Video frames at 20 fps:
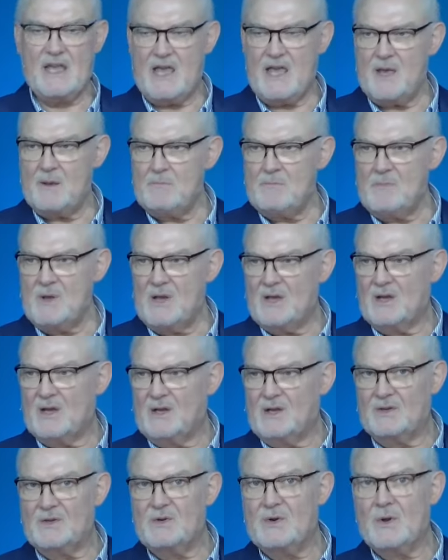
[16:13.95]
him
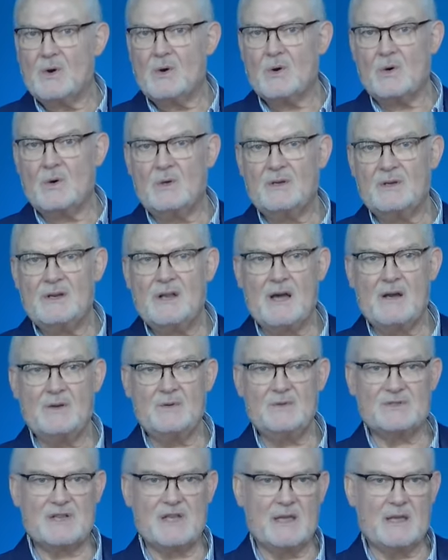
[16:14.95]
nor
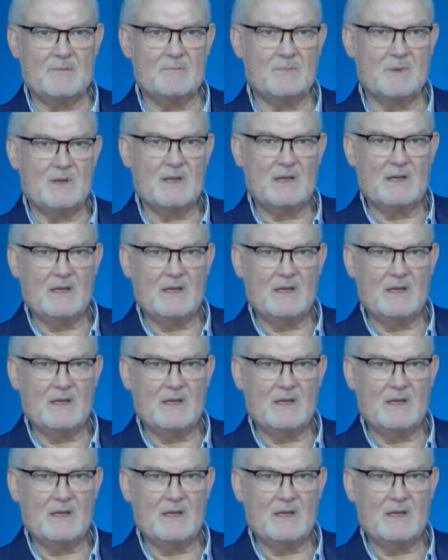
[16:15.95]
knows him.